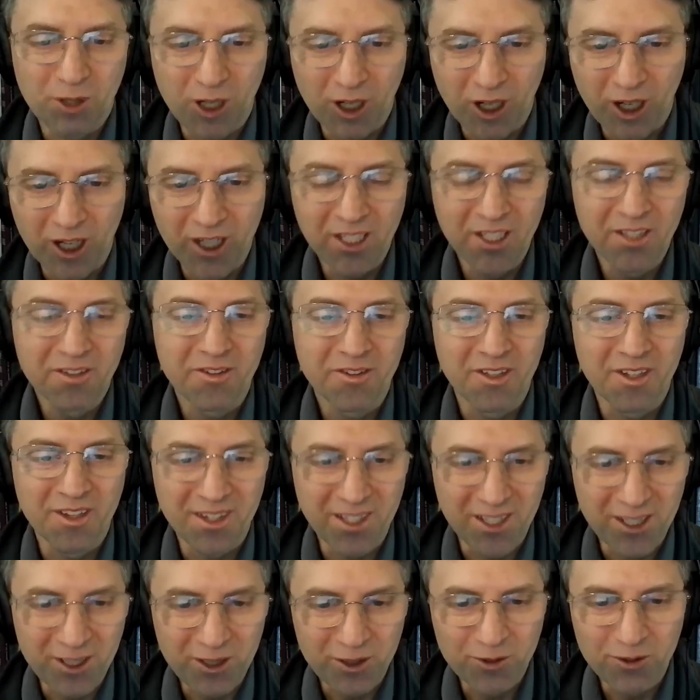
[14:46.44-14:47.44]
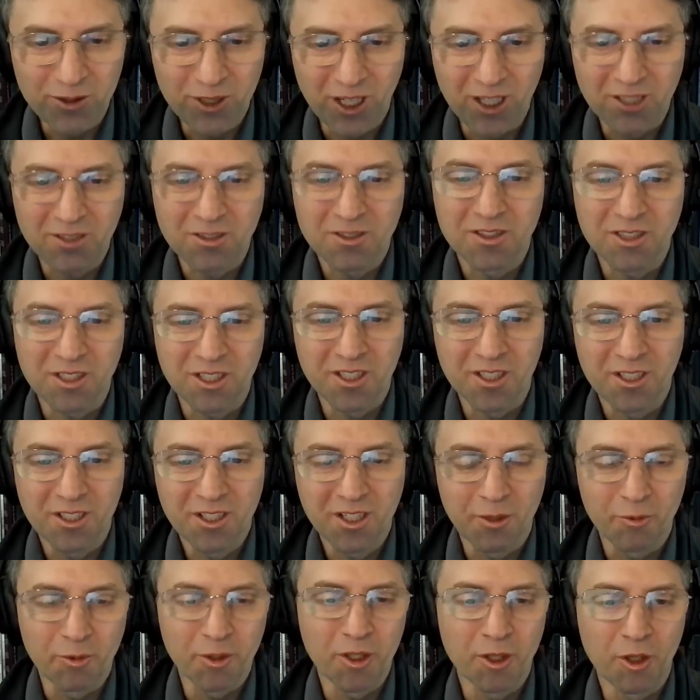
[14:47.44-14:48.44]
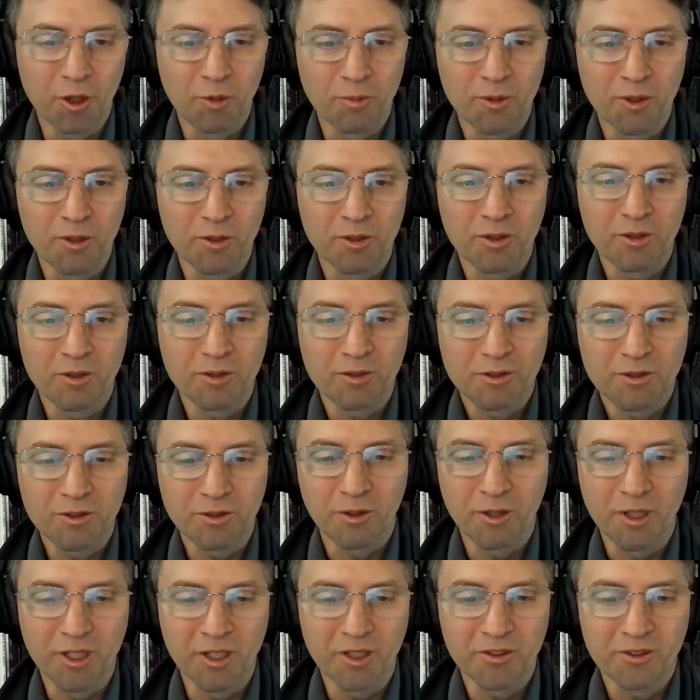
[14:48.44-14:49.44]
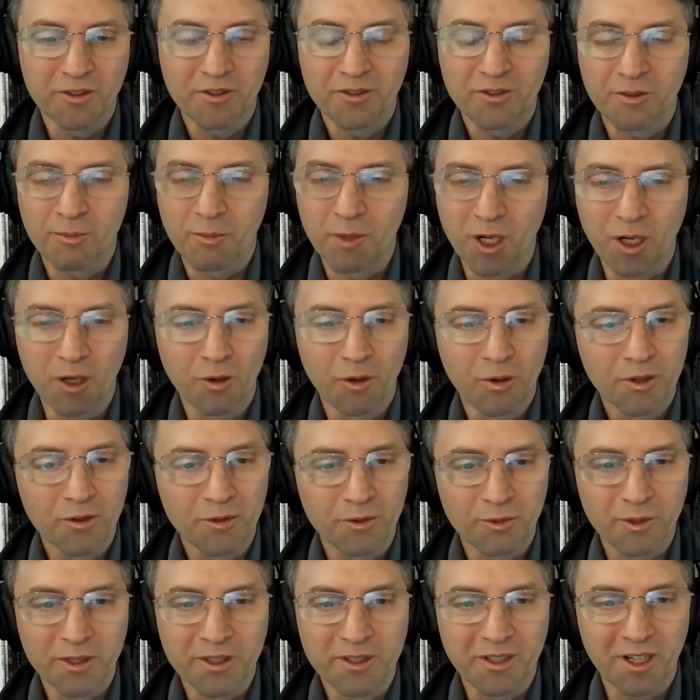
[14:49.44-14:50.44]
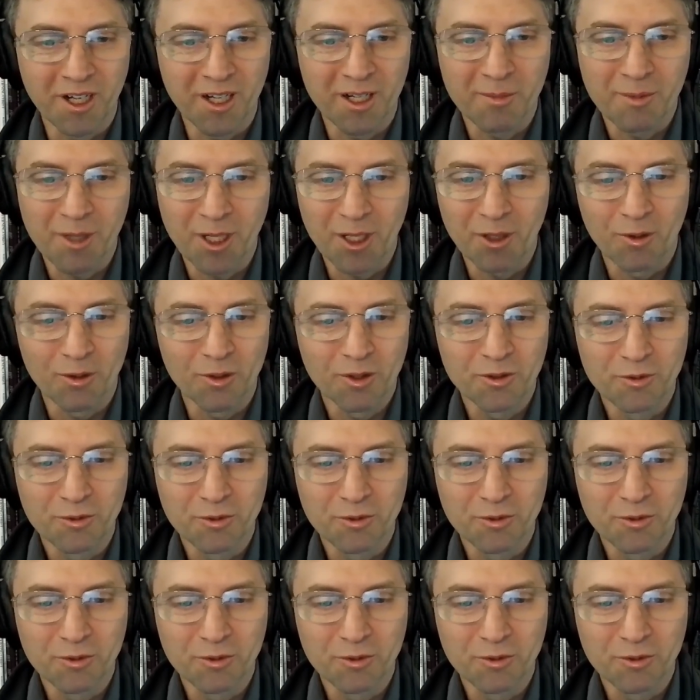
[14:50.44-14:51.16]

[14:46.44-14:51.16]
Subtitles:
our audience, and thank you, Dr. Skinner, and we hope you'll join us tomorrow as we talk about Holy